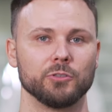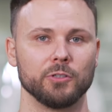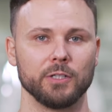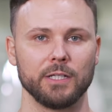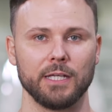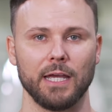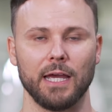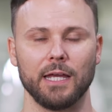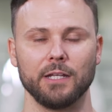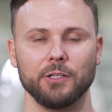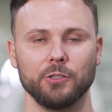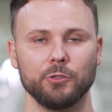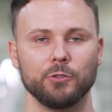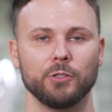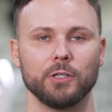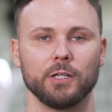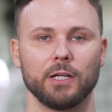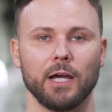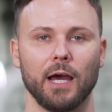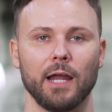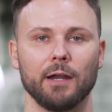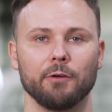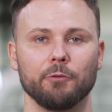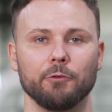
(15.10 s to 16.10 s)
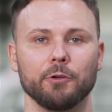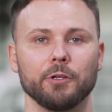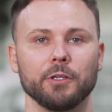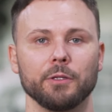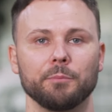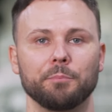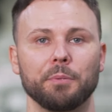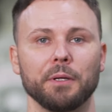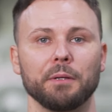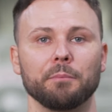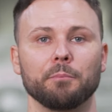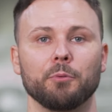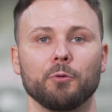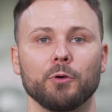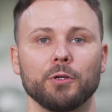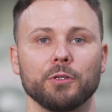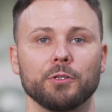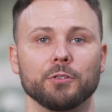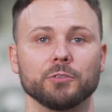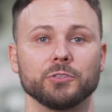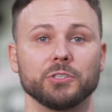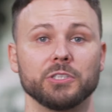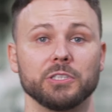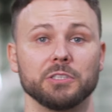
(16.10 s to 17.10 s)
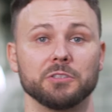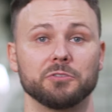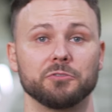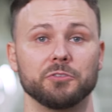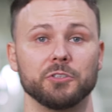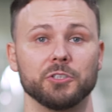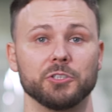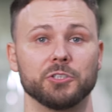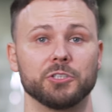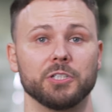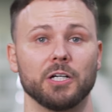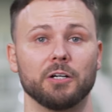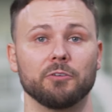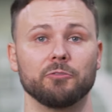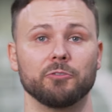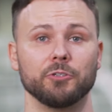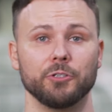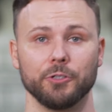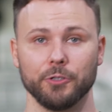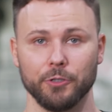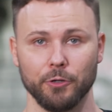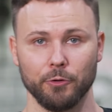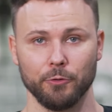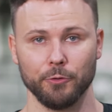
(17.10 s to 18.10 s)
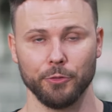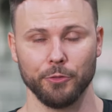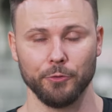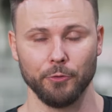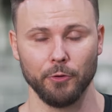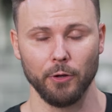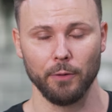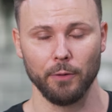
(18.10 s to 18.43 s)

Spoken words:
again, you can kind of really pinpoint those things for yourself when you're going through it.